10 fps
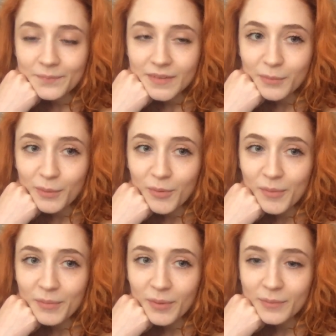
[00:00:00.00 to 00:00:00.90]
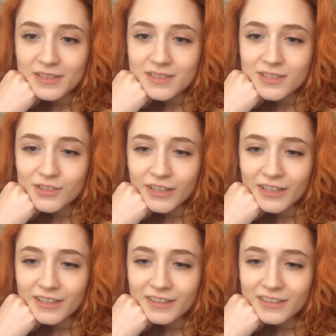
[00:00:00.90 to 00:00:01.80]
mum bought me The Secret
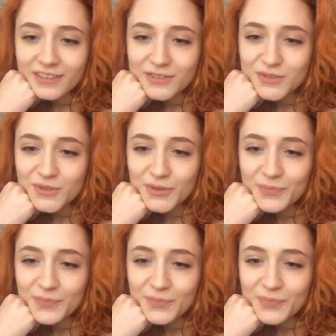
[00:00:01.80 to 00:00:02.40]
years ago.